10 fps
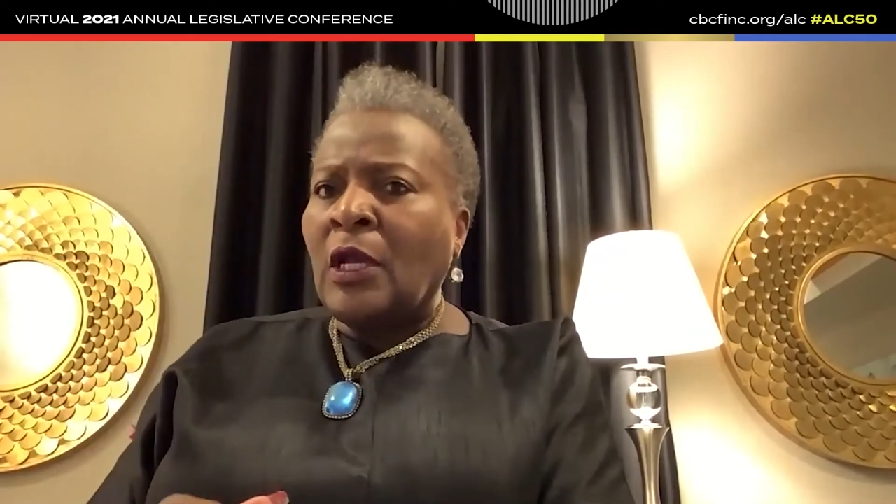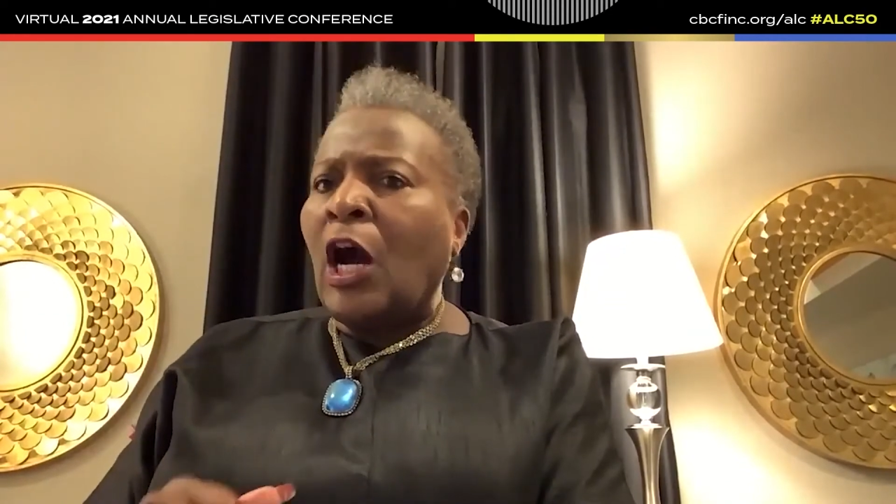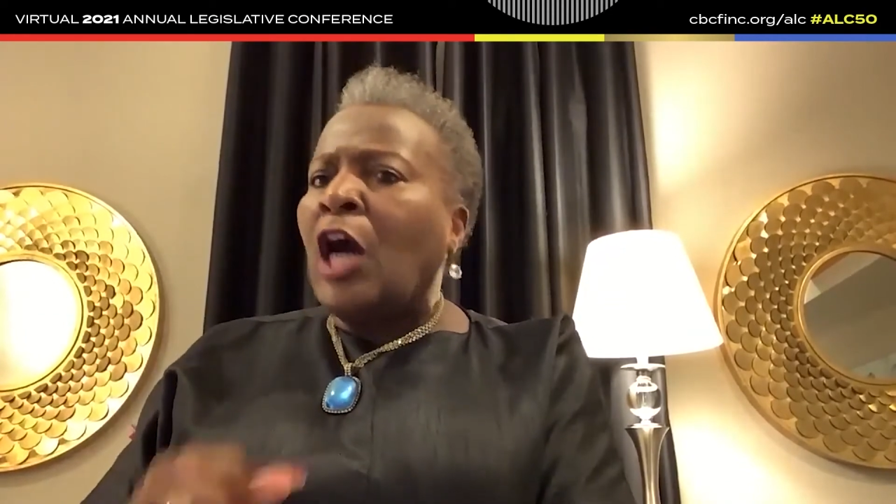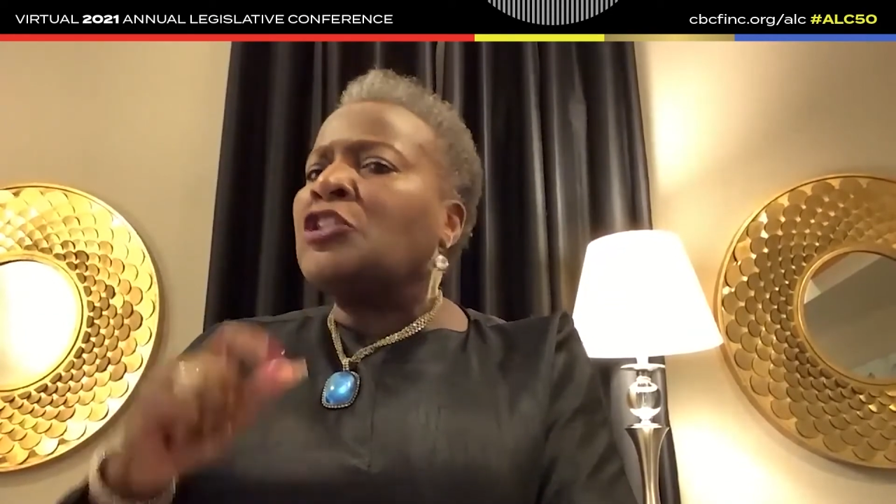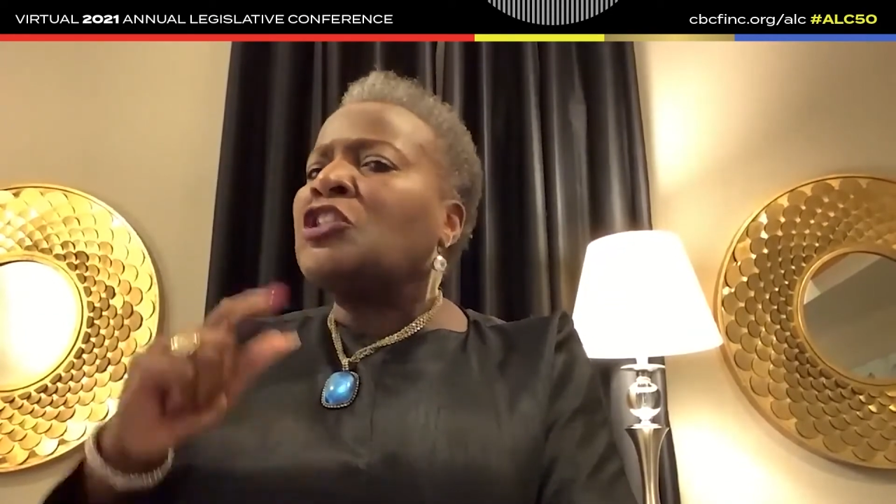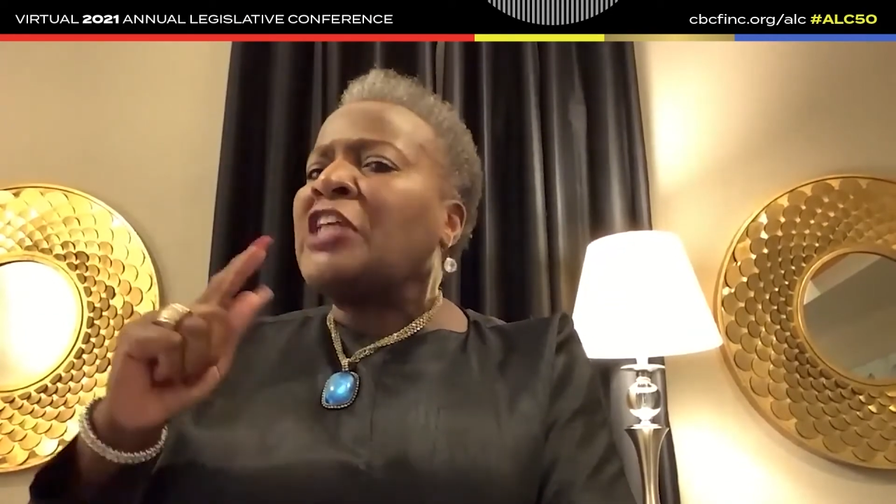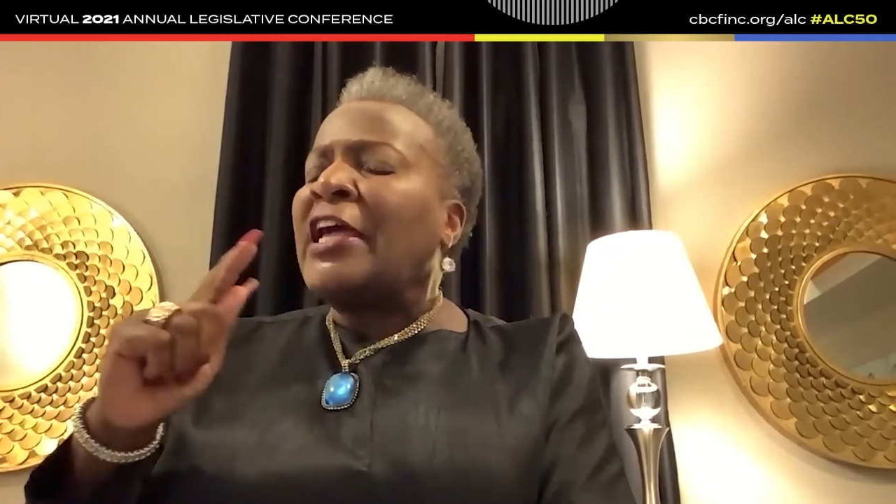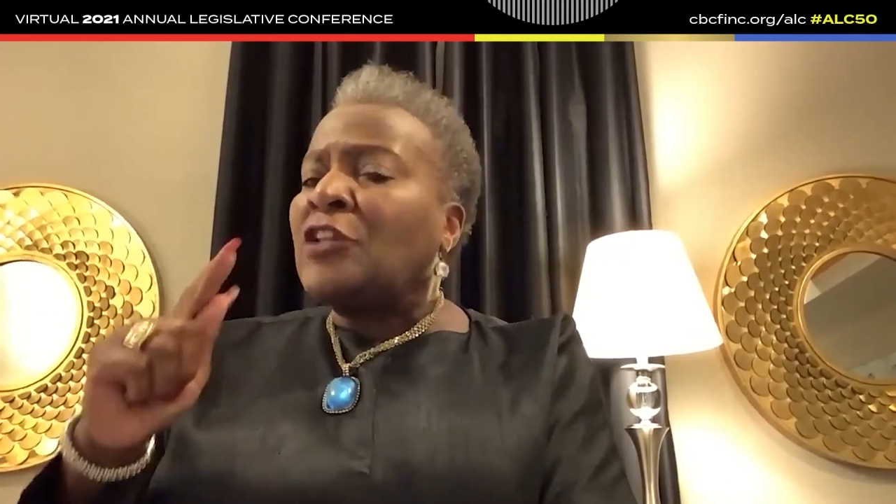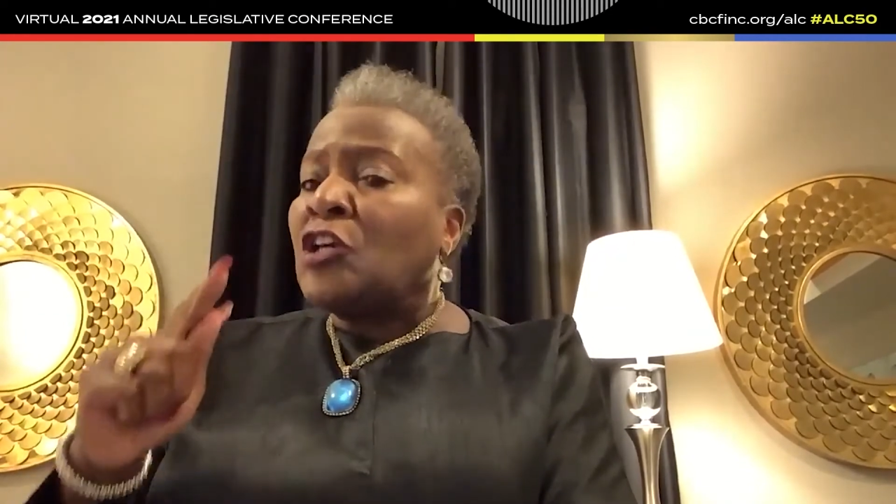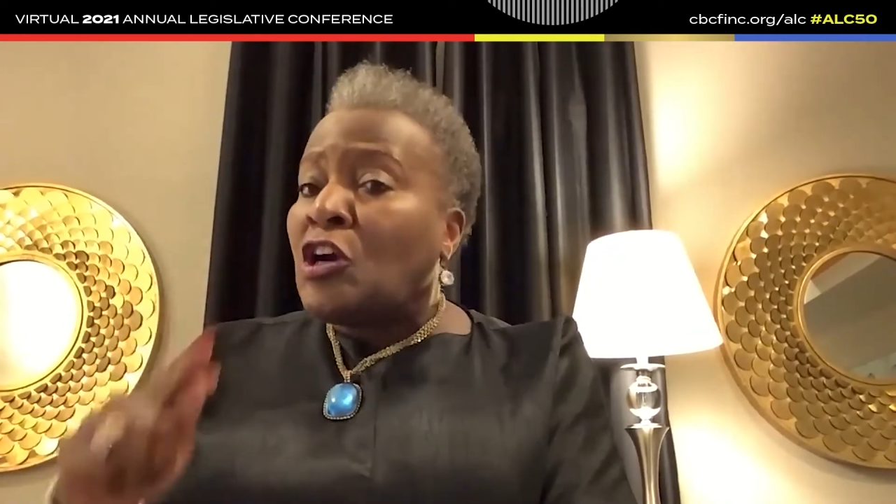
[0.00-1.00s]

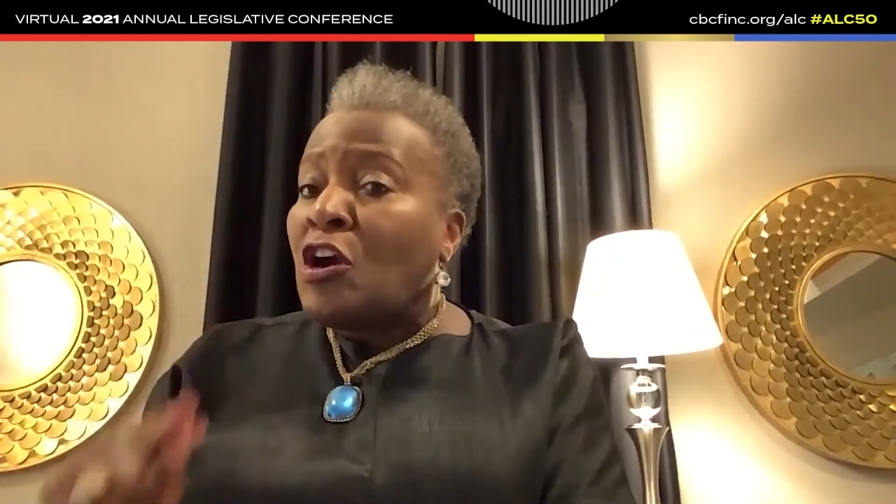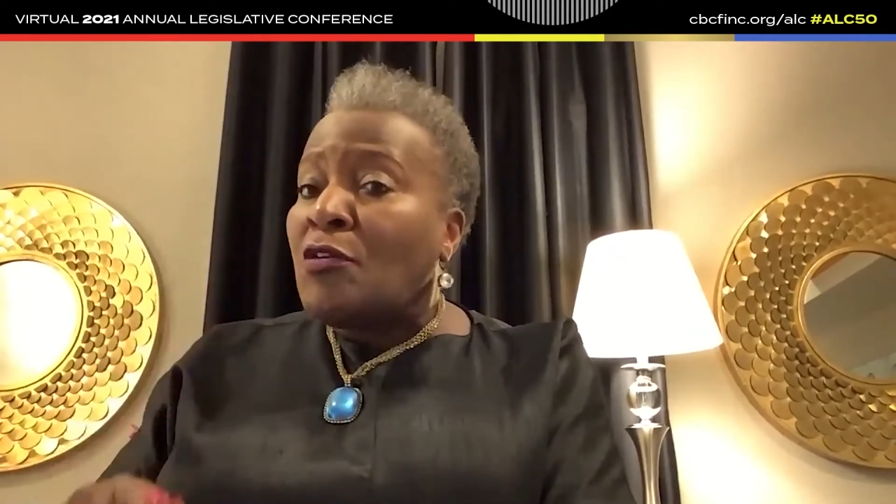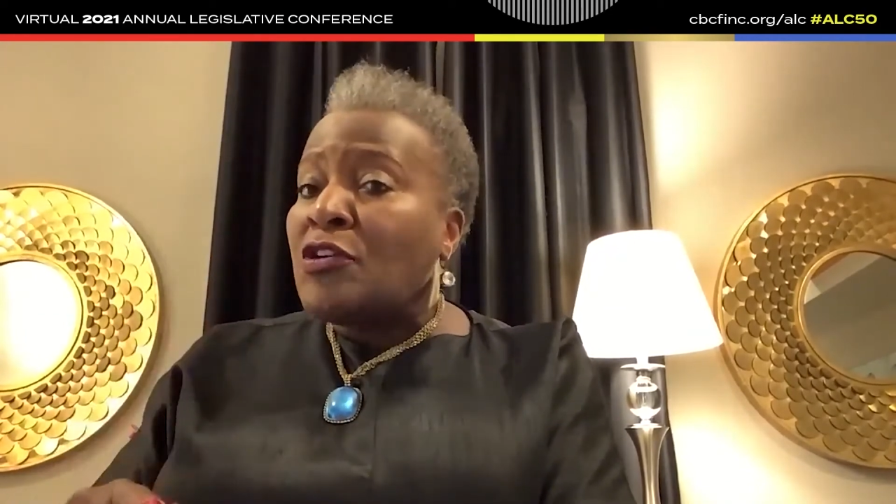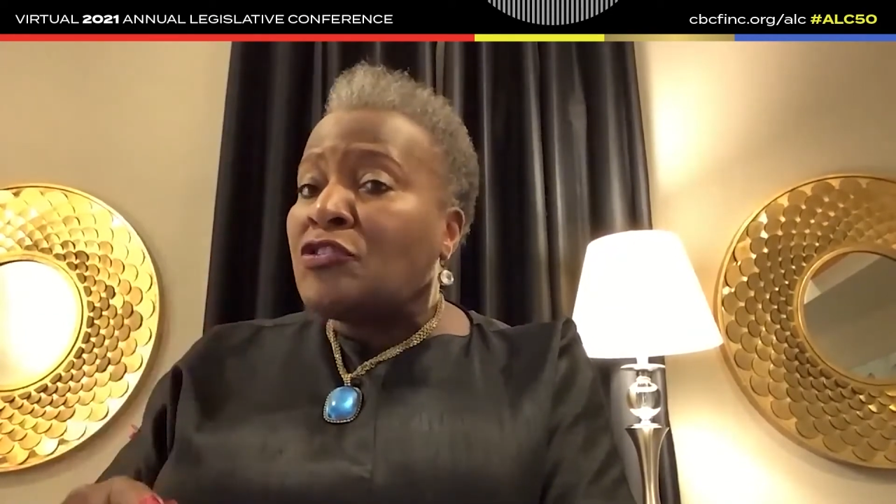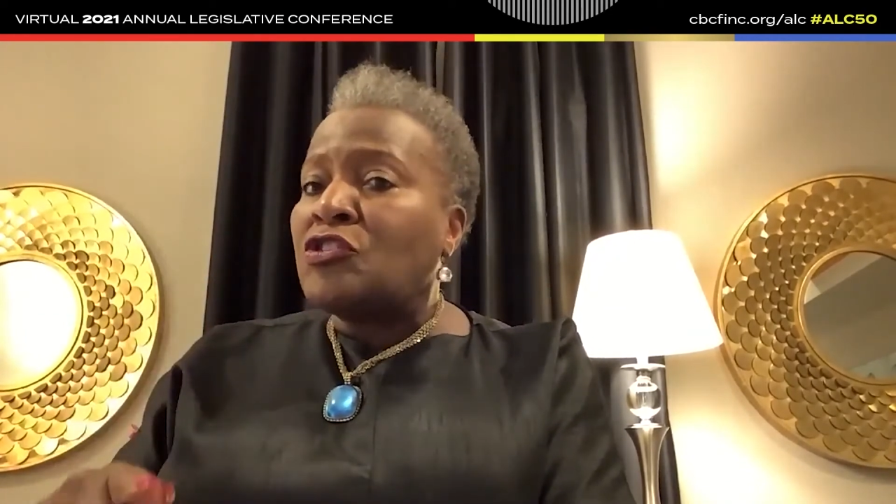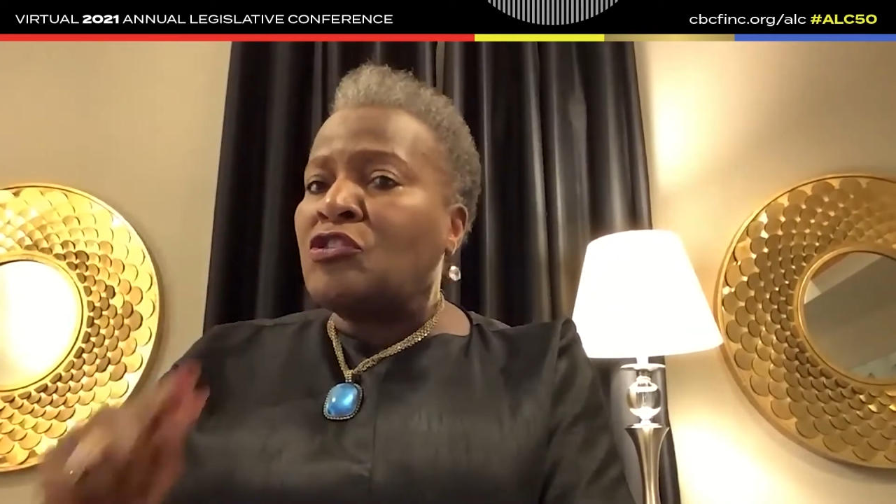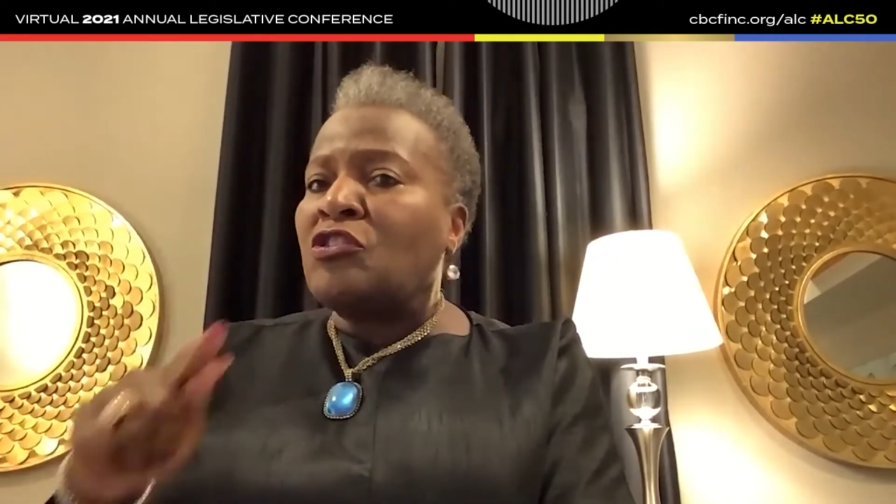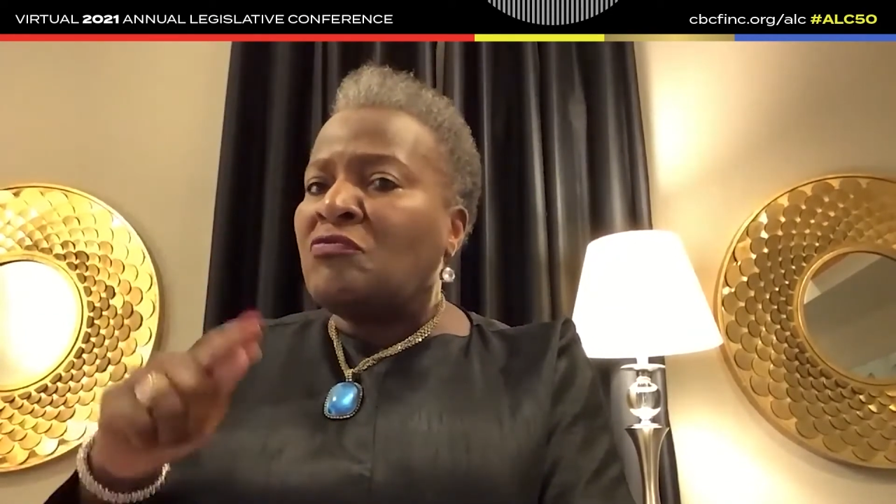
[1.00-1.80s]
Understand the courage it took